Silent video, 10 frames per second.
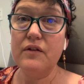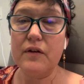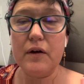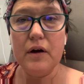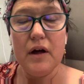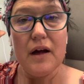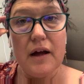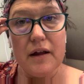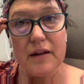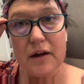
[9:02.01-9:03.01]
So
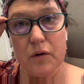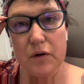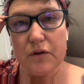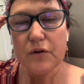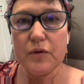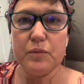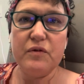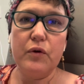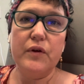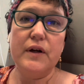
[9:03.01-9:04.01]
thank goodness it was
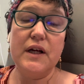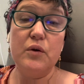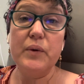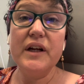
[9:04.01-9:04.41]
before the needle went